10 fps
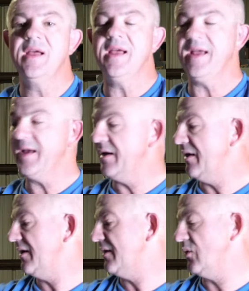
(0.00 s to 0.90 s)
and
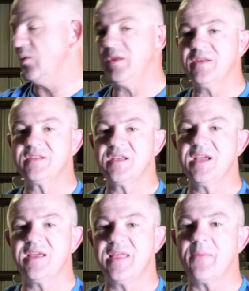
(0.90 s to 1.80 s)
really
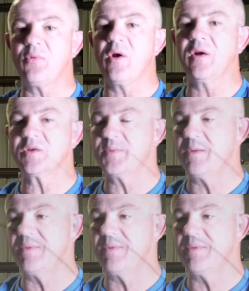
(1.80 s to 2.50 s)
see that progress being